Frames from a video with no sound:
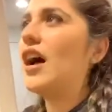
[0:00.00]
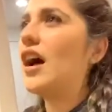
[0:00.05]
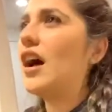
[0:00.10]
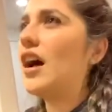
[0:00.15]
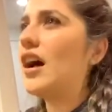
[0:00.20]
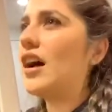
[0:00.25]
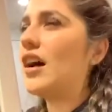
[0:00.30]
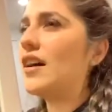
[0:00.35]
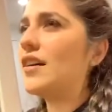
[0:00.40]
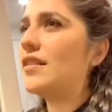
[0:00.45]

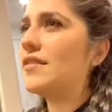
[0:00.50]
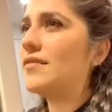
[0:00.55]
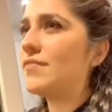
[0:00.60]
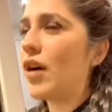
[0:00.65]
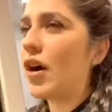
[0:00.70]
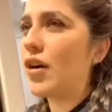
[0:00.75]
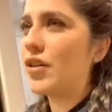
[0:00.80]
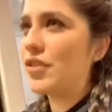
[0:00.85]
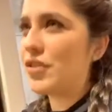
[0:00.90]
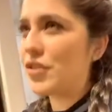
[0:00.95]

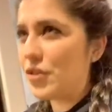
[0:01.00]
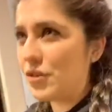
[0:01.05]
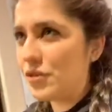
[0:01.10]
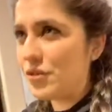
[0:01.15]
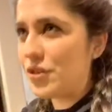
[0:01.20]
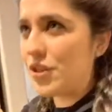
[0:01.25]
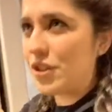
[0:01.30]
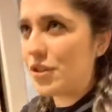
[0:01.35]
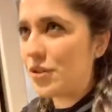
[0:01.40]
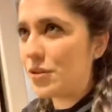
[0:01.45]
on
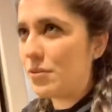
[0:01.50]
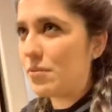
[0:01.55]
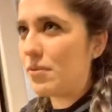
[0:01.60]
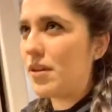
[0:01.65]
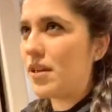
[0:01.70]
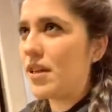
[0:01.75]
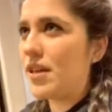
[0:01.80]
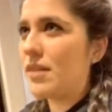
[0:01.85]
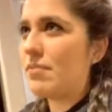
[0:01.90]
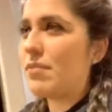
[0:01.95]
YouTube,
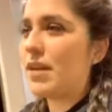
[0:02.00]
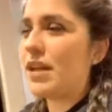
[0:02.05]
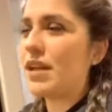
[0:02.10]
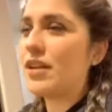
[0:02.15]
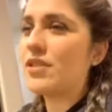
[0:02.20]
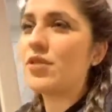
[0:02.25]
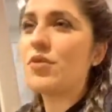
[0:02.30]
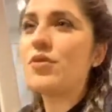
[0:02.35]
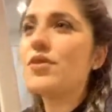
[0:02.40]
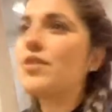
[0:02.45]
but
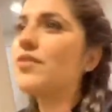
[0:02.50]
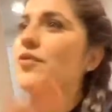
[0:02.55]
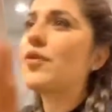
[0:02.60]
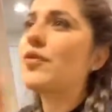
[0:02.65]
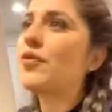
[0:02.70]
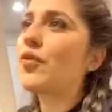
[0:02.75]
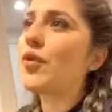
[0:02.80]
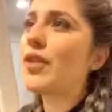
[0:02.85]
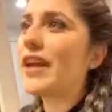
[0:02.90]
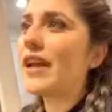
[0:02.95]
it's only for
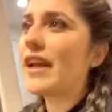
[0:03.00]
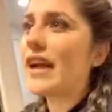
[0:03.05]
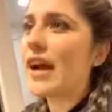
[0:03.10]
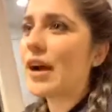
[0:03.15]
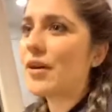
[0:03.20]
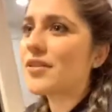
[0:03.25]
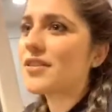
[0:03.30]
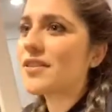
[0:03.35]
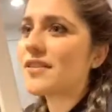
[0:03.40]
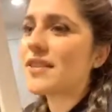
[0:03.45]
48
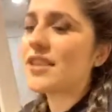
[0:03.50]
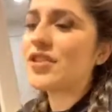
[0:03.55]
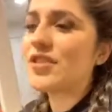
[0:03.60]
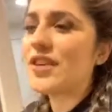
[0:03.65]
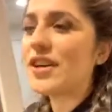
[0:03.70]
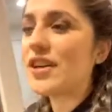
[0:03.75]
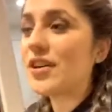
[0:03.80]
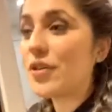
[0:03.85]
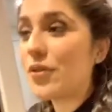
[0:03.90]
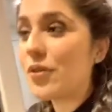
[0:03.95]
hours and I
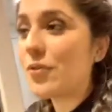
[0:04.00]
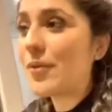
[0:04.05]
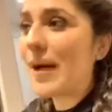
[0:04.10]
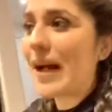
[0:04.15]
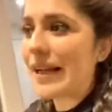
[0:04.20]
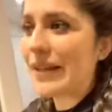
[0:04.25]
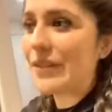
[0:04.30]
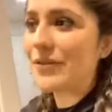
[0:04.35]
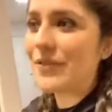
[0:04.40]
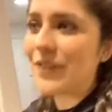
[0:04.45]
try to go
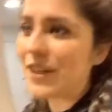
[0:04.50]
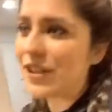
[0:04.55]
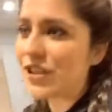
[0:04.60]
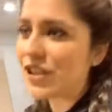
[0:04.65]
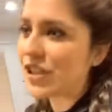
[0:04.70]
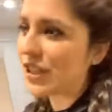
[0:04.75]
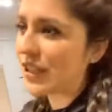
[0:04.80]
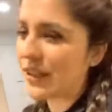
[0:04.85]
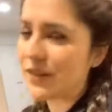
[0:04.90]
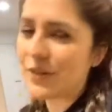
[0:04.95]
back and
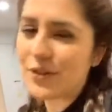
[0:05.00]
finish it.